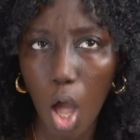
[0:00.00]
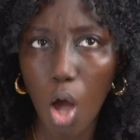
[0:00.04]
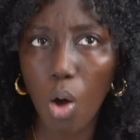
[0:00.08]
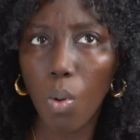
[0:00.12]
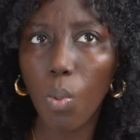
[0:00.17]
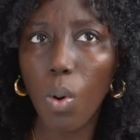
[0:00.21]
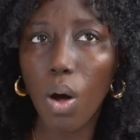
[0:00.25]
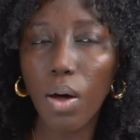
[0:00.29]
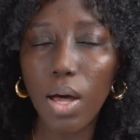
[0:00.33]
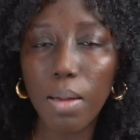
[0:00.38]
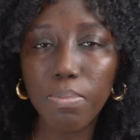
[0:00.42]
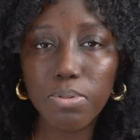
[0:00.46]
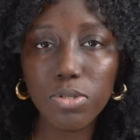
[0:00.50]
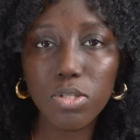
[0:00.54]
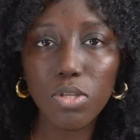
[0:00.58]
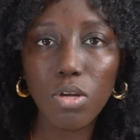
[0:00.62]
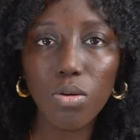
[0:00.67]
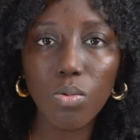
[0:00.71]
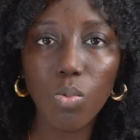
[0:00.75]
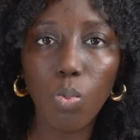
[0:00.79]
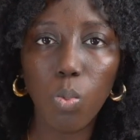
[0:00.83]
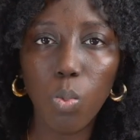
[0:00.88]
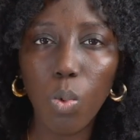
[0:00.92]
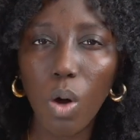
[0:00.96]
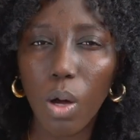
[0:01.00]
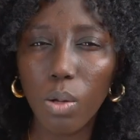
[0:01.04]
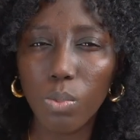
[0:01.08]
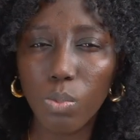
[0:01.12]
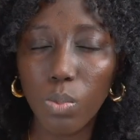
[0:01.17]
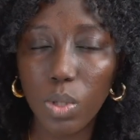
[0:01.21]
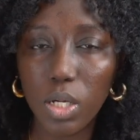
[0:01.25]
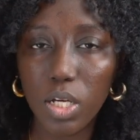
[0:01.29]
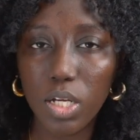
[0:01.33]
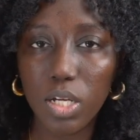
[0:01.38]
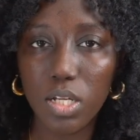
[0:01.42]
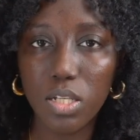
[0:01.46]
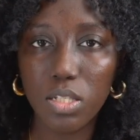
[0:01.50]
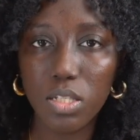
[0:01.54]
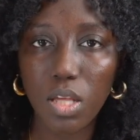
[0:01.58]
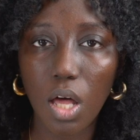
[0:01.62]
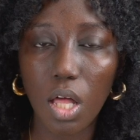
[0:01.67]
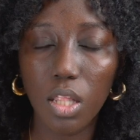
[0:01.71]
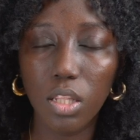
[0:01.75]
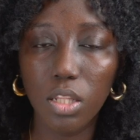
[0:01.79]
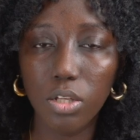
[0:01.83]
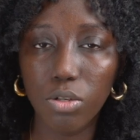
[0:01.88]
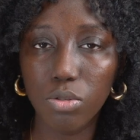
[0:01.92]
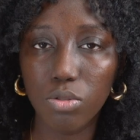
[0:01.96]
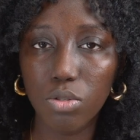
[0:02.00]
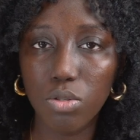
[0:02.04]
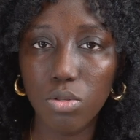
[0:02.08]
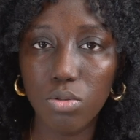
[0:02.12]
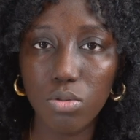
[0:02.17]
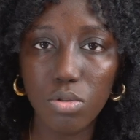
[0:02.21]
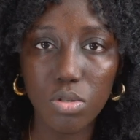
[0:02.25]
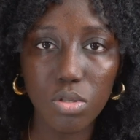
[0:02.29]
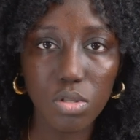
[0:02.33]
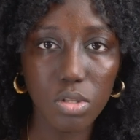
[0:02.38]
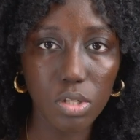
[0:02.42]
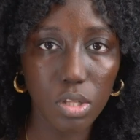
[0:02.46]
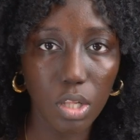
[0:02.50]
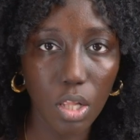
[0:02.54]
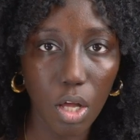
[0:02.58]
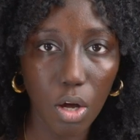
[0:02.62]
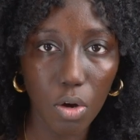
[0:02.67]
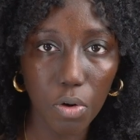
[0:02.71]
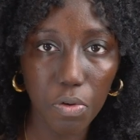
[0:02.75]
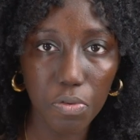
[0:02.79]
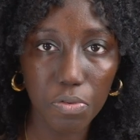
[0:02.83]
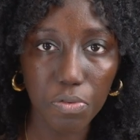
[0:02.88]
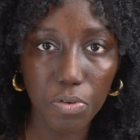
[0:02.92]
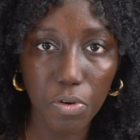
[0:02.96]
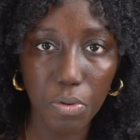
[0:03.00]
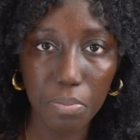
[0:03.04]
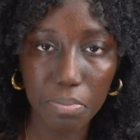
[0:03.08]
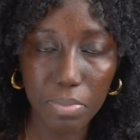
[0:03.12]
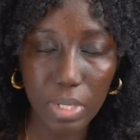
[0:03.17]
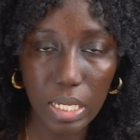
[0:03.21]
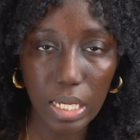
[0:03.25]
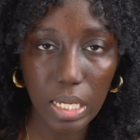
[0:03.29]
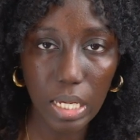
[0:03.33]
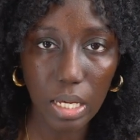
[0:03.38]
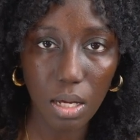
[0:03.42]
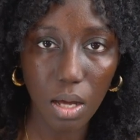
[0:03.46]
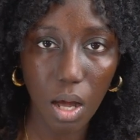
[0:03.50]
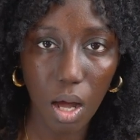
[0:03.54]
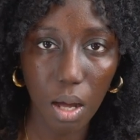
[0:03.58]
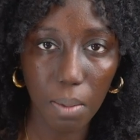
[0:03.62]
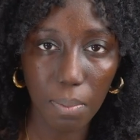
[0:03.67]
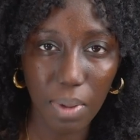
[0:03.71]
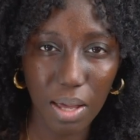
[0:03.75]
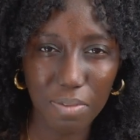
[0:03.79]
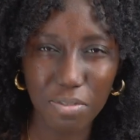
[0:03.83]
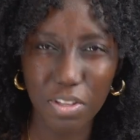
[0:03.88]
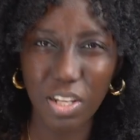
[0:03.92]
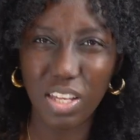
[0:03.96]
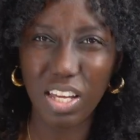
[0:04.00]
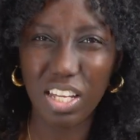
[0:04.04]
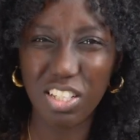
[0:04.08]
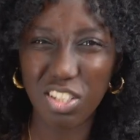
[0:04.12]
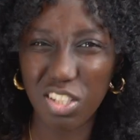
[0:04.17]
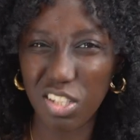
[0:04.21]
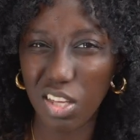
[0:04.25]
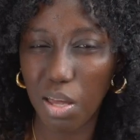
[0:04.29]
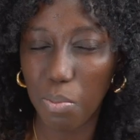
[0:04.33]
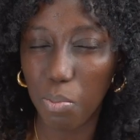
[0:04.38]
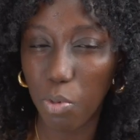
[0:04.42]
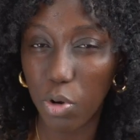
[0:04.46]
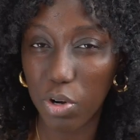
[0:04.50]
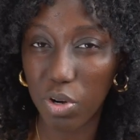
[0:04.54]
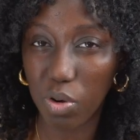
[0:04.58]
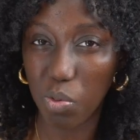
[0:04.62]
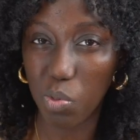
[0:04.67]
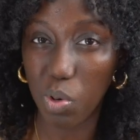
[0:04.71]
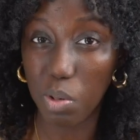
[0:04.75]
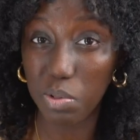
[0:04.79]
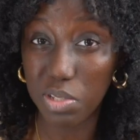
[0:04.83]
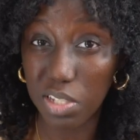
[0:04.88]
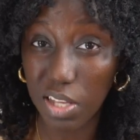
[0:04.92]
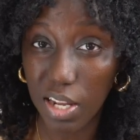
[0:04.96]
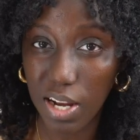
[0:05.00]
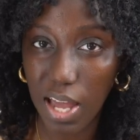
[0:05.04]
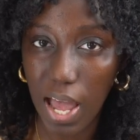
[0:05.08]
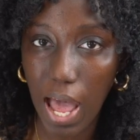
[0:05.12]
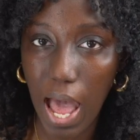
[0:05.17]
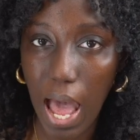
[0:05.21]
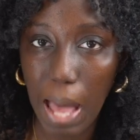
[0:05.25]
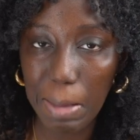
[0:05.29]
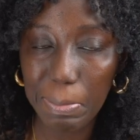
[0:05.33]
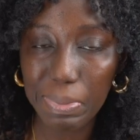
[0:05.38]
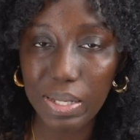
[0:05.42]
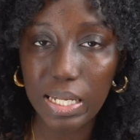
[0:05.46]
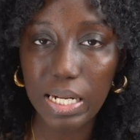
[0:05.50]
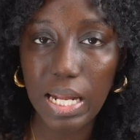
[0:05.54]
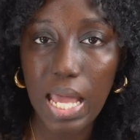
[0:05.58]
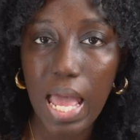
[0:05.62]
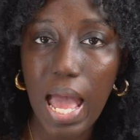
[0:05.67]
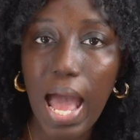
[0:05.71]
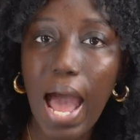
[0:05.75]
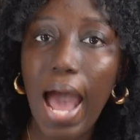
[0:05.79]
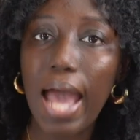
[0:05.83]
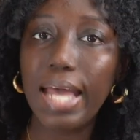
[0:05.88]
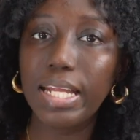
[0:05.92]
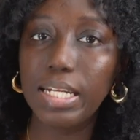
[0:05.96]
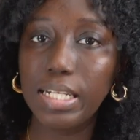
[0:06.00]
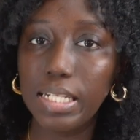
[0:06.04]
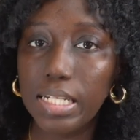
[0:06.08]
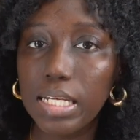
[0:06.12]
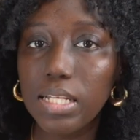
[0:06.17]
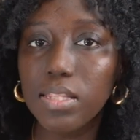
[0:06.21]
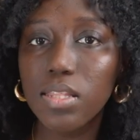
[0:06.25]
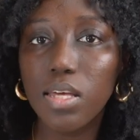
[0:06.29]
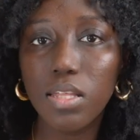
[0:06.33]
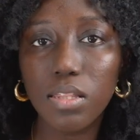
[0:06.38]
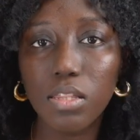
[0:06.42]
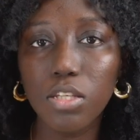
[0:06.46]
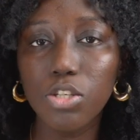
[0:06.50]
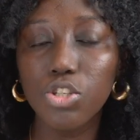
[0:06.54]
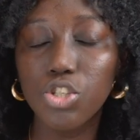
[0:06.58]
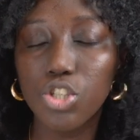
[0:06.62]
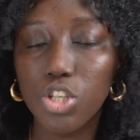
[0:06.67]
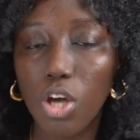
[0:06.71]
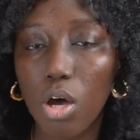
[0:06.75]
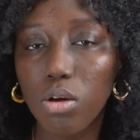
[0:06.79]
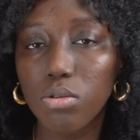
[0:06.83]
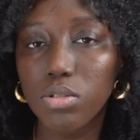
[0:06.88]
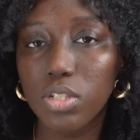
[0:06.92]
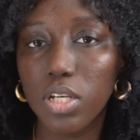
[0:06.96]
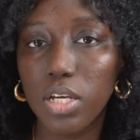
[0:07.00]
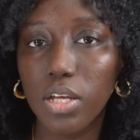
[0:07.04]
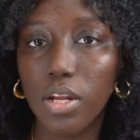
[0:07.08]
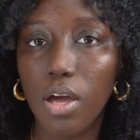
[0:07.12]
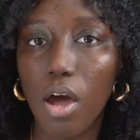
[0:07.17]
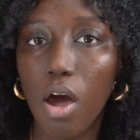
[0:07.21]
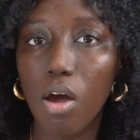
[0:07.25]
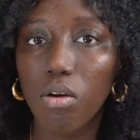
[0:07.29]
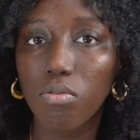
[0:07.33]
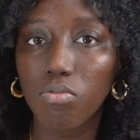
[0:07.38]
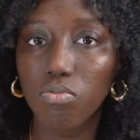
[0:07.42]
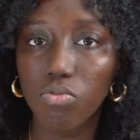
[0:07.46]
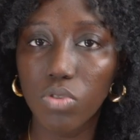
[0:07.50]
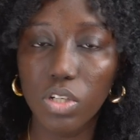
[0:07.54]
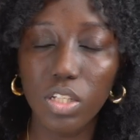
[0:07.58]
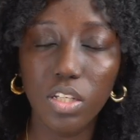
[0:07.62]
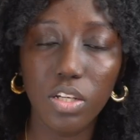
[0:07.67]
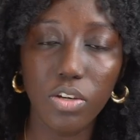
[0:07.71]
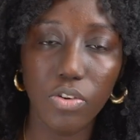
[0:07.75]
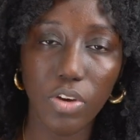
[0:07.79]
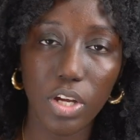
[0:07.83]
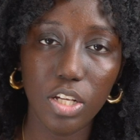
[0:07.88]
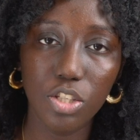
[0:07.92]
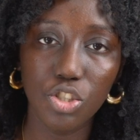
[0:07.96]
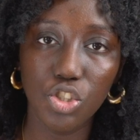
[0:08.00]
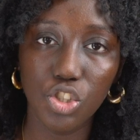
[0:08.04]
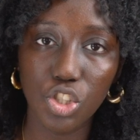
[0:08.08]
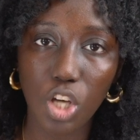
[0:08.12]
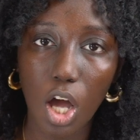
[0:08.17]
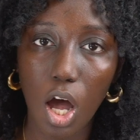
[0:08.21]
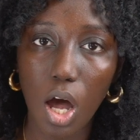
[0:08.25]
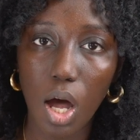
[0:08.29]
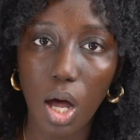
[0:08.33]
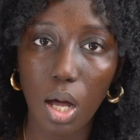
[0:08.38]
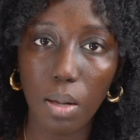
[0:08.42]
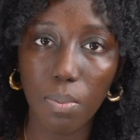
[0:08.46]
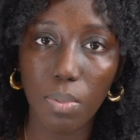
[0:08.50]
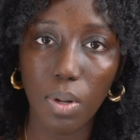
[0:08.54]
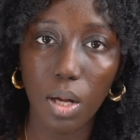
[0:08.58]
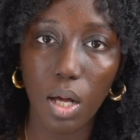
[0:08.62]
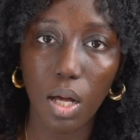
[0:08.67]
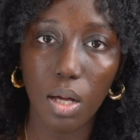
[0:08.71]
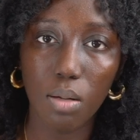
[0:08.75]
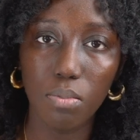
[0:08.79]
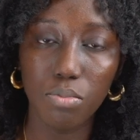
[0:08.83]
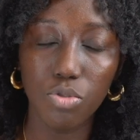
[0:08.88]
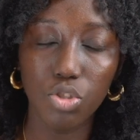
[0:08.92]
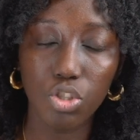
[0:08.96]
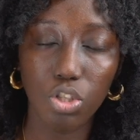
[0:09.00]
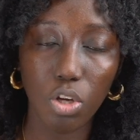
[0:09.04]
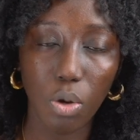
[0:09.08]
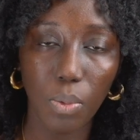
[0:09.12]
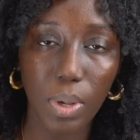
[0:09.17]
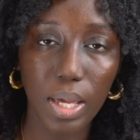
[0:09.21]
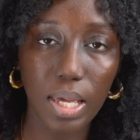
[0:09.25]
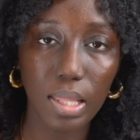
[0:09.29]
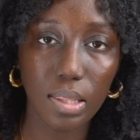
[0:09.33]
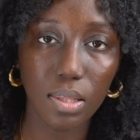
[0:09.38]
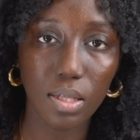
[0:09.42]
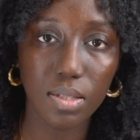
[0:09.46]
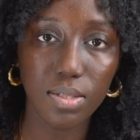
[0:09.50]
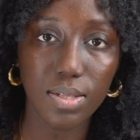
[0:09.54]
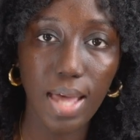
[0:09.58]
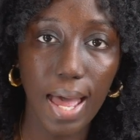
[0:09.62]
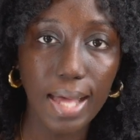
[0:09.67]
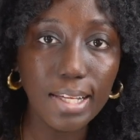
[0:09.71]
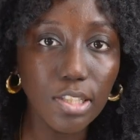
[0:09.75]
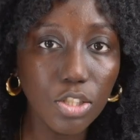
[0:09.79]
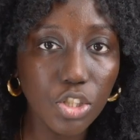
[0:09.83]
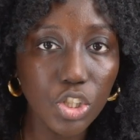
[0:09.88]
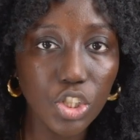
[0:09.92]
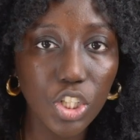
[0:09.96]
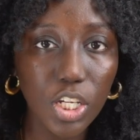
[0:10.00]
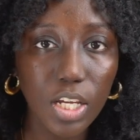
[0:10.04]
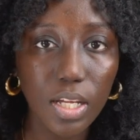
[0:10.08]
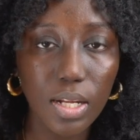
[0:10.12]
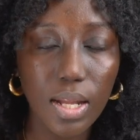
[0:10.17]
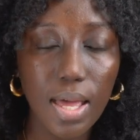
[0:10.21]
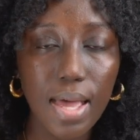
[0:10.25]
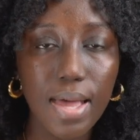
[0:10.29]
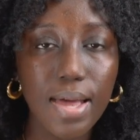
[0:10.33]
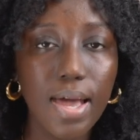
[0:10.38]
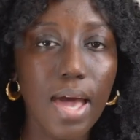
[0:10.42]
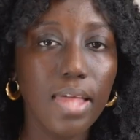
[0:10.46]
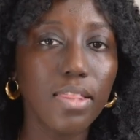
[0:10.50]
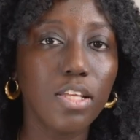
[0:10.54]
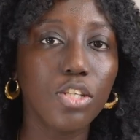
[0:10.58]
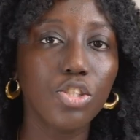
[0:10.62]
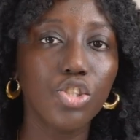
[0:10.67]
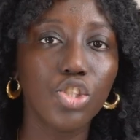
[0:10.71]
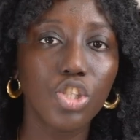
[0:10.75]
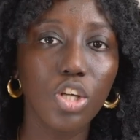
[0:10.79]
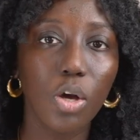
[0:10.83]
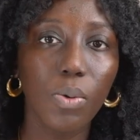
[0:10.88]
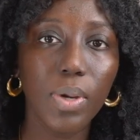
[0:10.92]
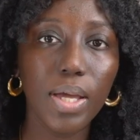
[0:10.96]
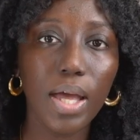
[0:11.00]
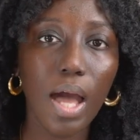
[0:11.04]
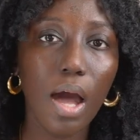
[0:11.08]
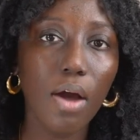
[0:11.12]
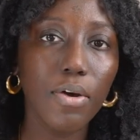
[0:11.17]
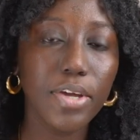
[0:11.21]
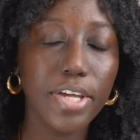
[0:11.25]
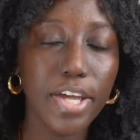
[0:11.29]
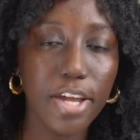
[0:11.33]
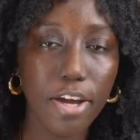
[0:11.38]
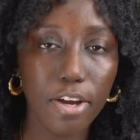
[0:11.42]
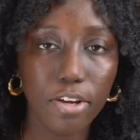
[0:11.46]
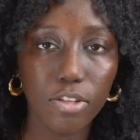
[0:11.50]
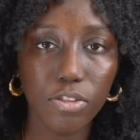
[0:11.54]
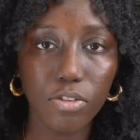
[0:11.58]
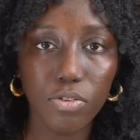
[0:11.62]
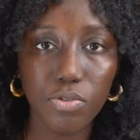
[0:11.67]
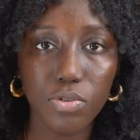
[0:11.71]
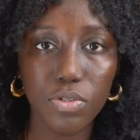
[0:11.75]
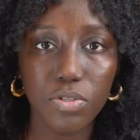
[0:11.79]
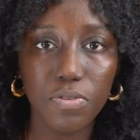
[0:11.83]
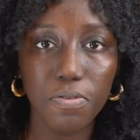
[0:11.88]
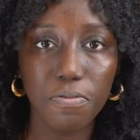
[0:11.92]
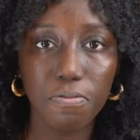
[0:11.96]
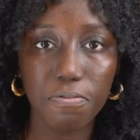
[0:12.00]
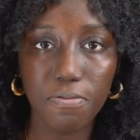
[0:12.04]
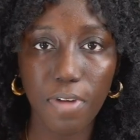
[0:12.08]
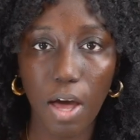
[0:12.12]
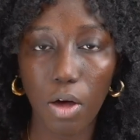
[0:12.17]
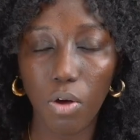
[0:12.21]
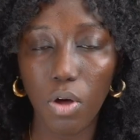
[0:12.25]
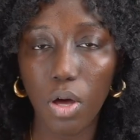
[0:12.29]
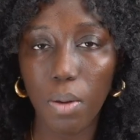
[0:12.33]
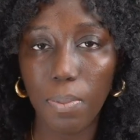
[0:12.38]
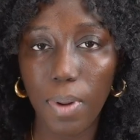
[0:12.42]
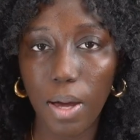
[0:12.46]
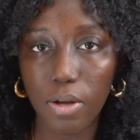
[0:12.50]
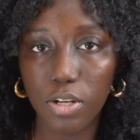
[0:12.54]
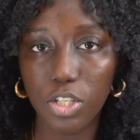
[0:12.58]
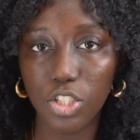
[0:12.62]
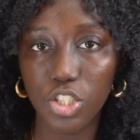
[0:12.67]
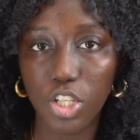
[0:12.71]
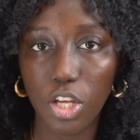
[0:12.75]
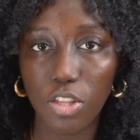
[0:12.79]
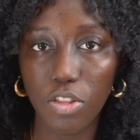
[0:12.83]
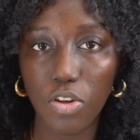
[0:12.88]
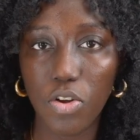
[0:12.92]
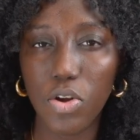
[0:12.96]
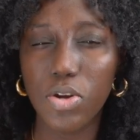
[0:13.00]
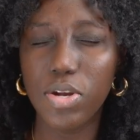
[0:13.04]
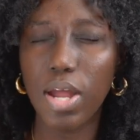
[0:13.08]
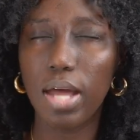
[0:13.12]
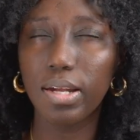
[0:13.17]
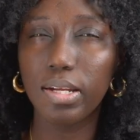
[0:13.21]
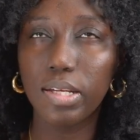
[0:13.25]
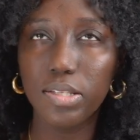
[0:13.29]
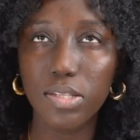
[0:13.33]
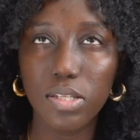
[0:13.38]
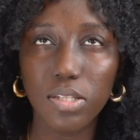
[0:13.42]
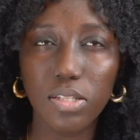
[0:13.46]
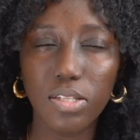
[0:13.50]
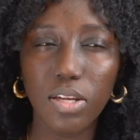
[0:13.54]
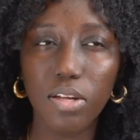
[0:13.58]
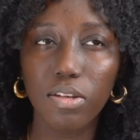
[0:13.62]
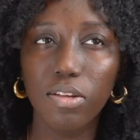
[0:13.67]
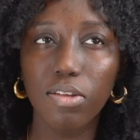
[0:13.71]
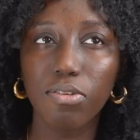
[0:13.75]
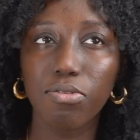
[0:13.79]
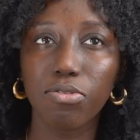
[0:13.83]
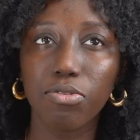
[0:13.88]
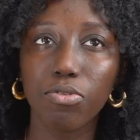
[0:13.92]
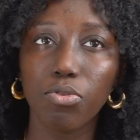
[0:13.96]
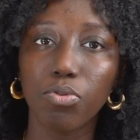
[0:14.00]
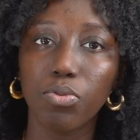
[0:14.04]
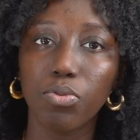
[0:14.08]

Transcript: Well, episode 1 was a little too slow for me. I feel like I just kept wondering what was going to happen. I did think the show did a really great job showing the tension and then showing how characters felt about each other, not necessarily through